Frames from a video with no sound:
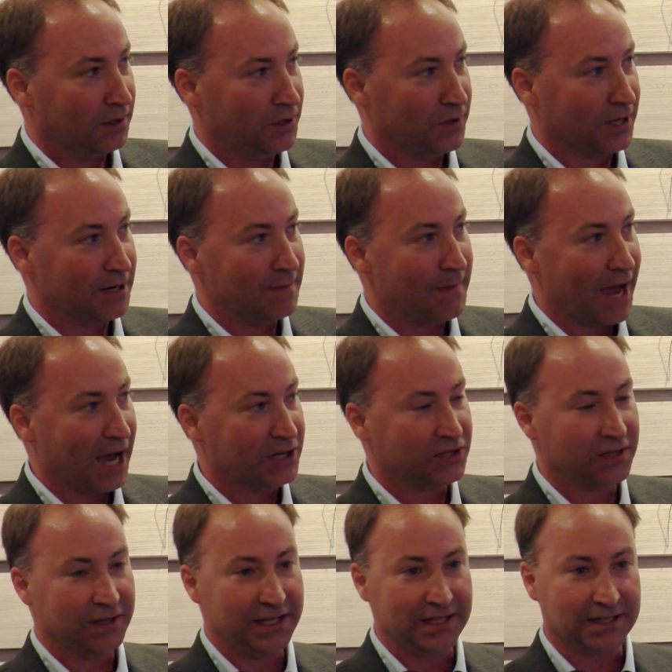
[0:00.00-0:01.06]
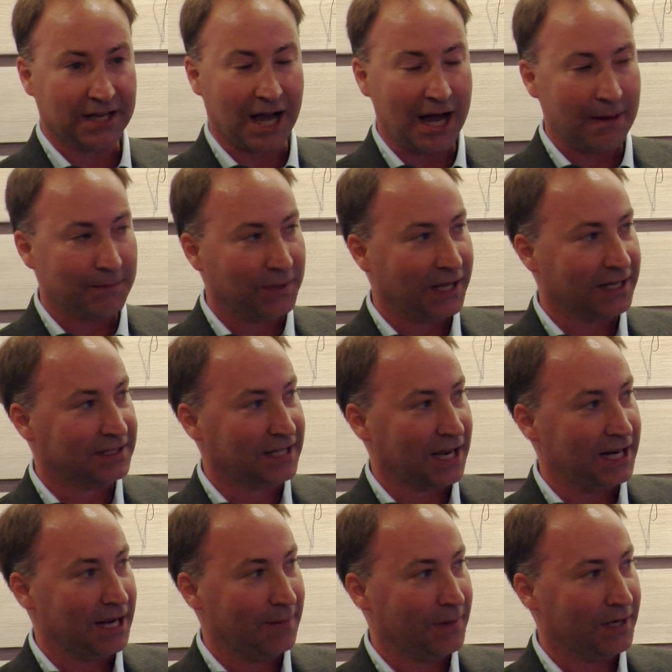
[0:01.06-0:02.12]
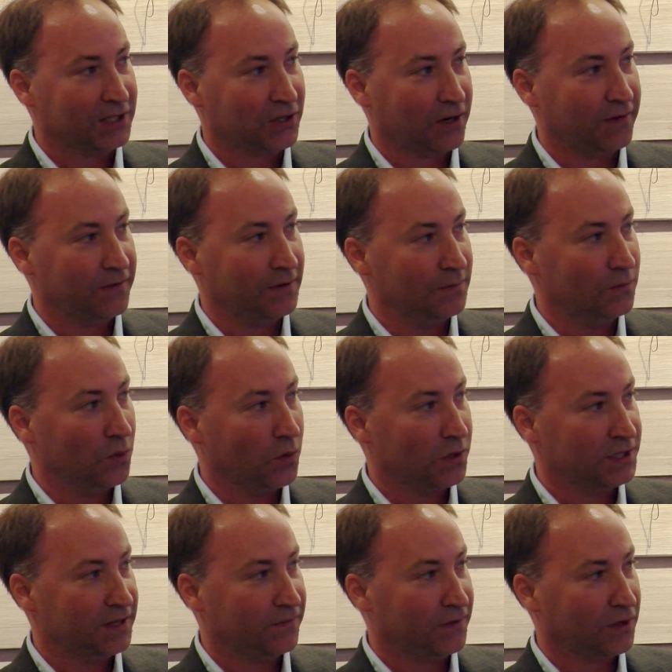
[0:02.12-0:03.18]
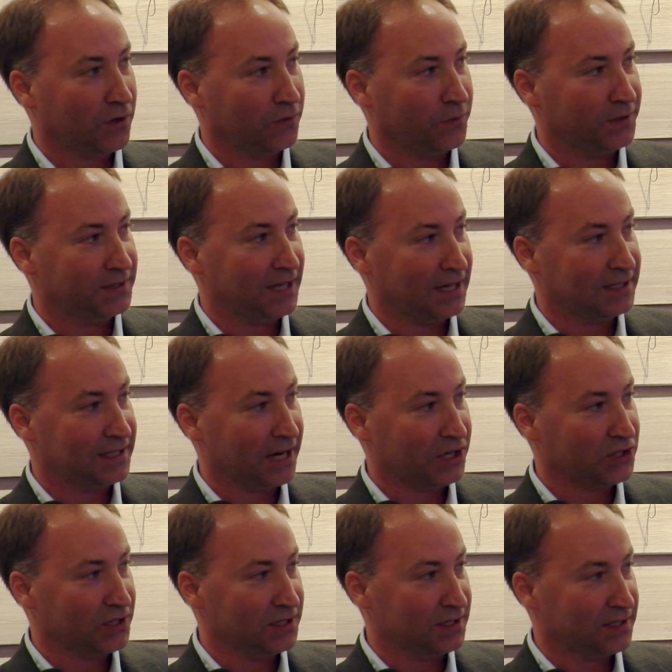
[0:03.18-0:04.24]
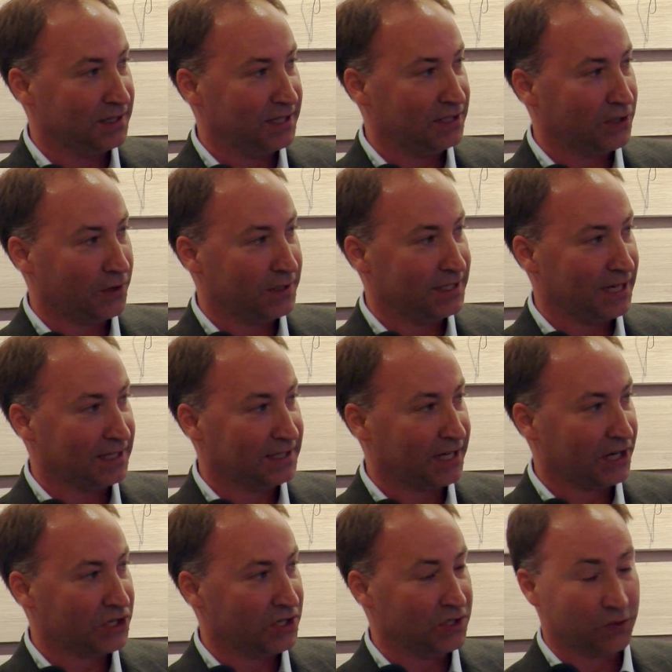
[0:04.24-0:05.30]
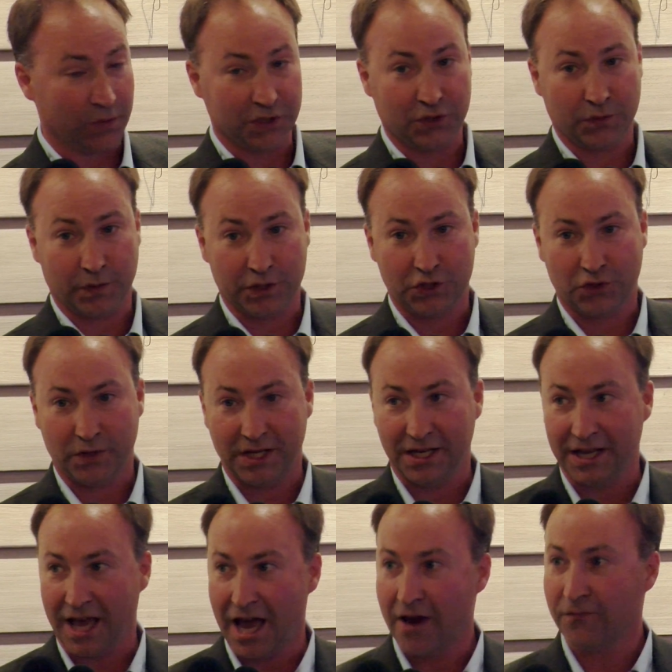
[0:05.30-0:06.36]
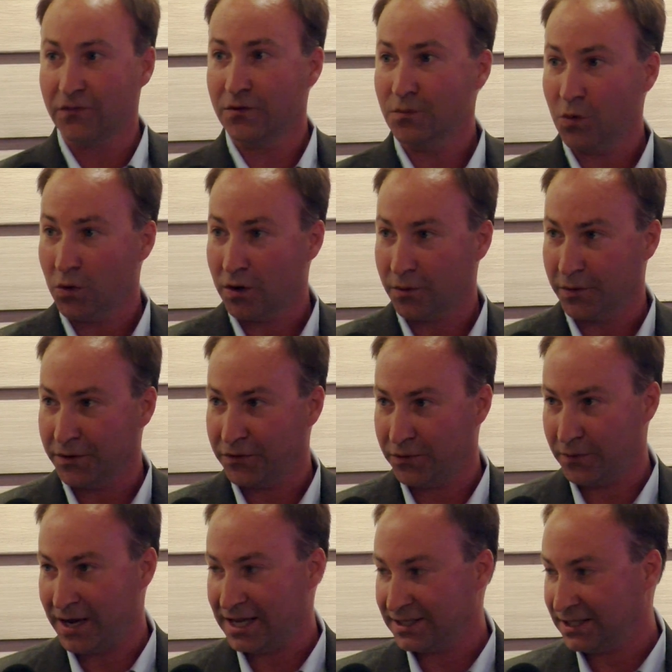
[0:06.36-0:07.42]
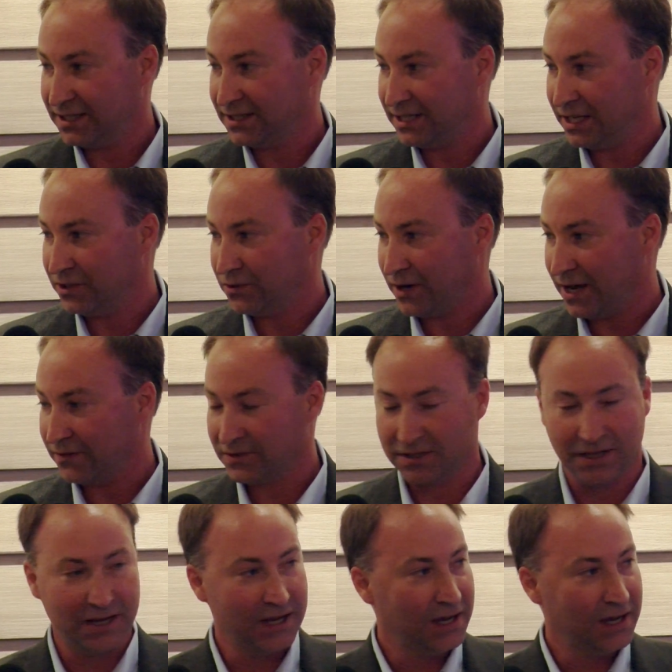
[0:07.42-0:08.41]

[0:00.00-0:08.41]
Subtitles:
You can imagine these complex dynamics are even more difficult with dissections. And these are dissections which we're treating ever more with thoracic stent grafts.